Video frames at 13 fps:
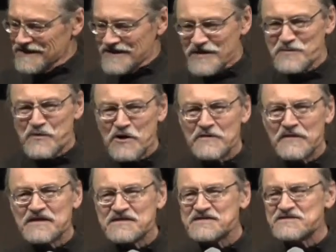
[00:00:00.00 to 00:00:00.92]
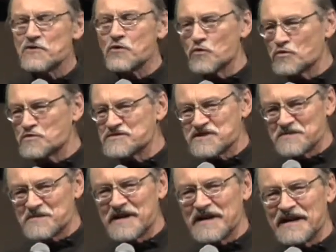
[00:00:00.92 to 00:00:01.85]
the perfect stone was in
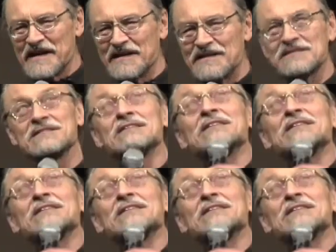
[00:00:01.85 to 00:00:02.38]
my hand,